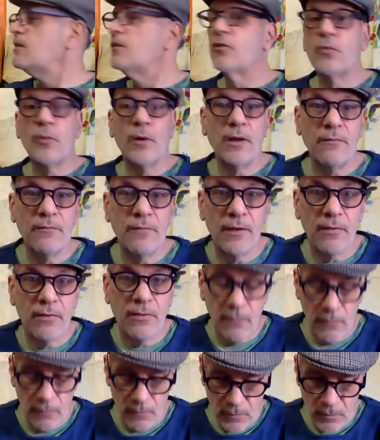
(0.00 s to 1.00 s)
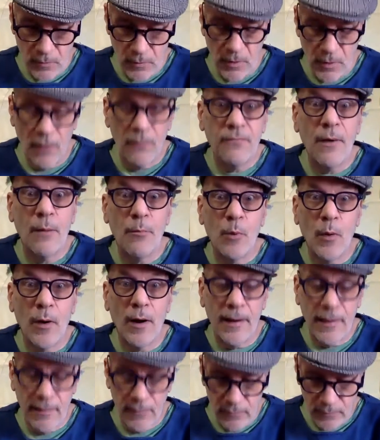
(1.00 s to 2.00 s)
the 25th of
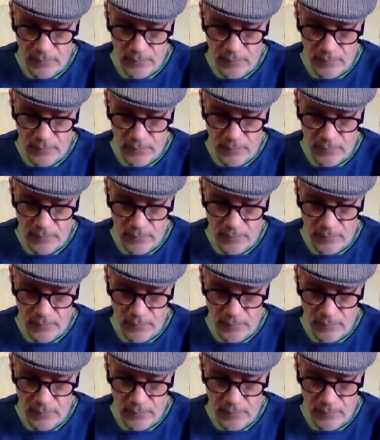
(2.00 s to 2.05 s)
February.